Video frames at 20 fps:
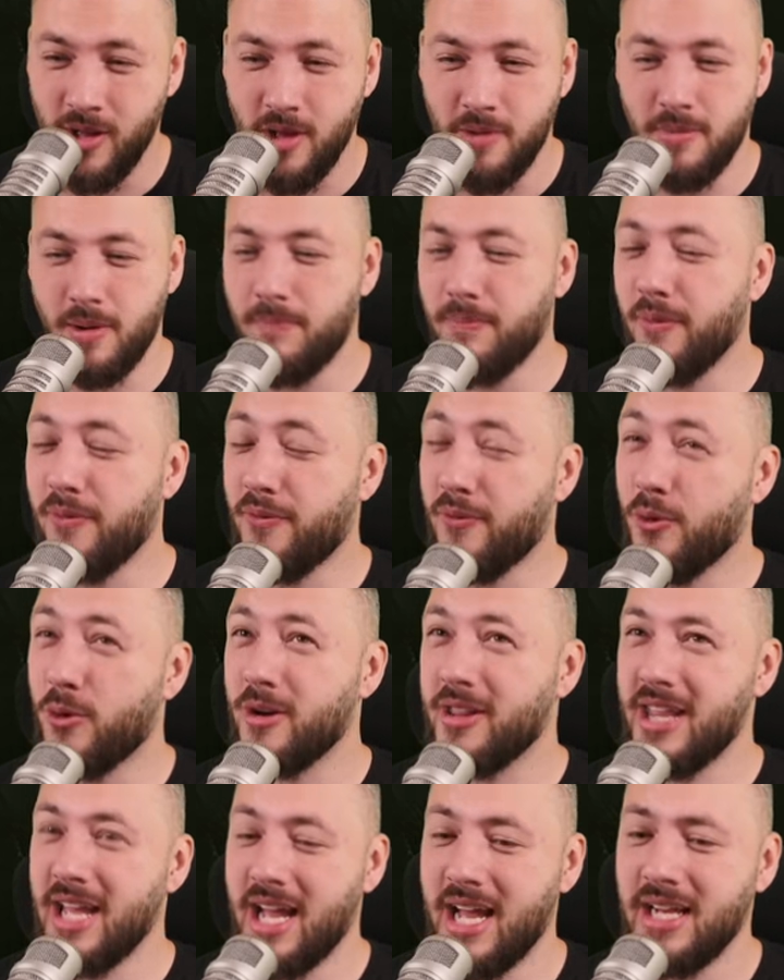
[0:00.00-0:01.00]
But before
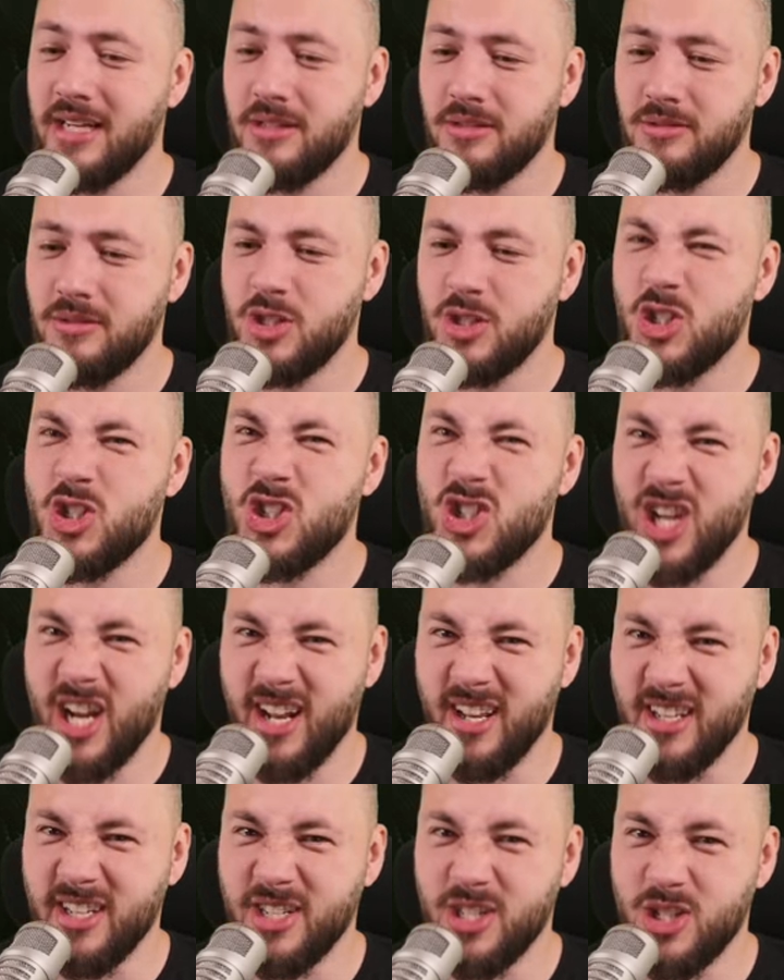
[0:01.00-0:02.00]
that,
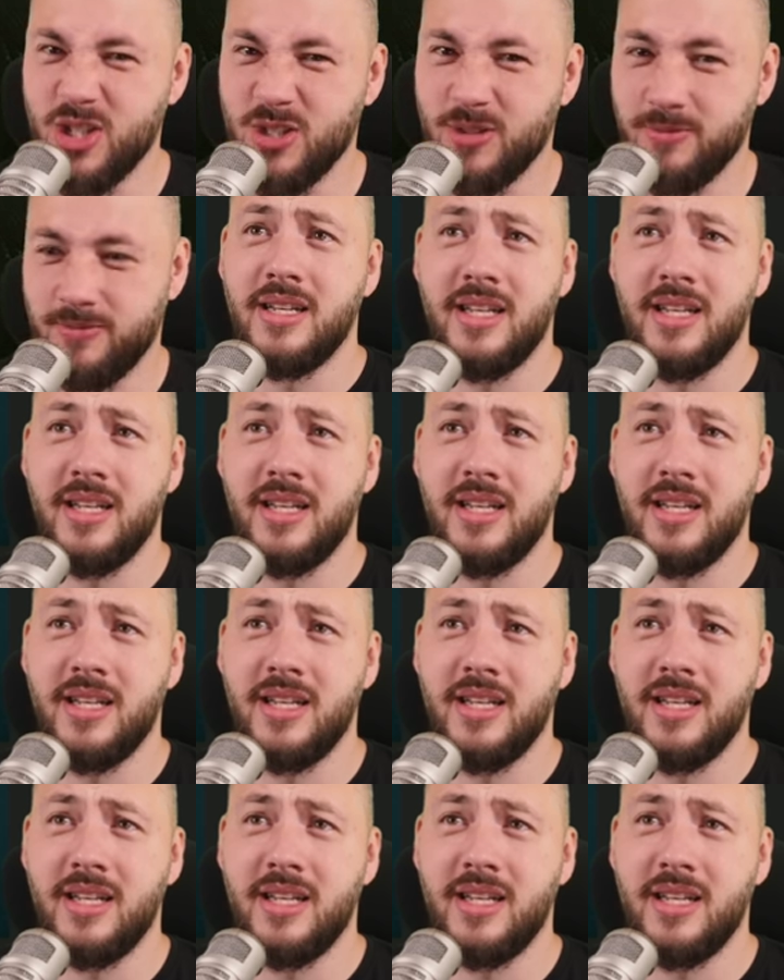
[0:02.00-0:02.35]
challenge.